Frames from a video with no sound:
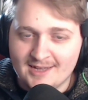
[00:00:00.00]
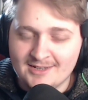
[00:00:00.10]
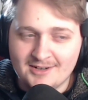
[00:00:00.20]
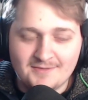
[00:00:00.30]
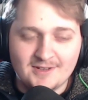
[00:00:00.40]
I
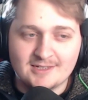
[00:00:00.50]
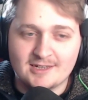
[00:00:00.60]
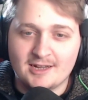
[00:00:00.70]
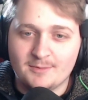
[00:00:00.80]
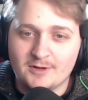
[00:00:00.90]
don't know if it's
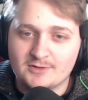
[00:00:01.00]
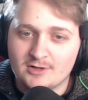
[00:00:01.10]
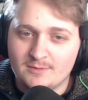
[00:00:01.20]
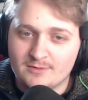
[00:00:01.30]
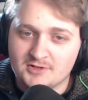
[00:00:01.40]
an elbow
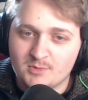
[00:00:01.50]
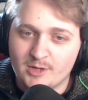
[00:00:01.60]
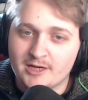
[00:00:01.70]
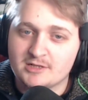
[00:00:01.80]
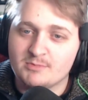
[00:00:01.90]
drop or a
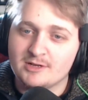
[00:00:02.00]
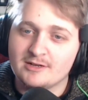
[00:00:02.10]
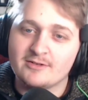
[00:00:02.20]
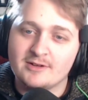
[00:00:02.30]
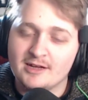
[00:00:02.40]
splash, but
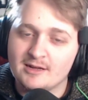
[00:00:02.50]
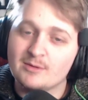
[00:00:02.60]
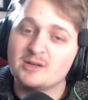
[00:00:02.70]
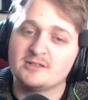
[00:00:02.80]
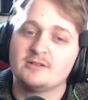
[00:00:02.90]

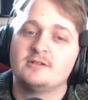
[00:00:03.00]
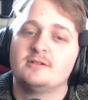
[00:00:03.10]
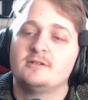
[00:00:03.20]
anyways.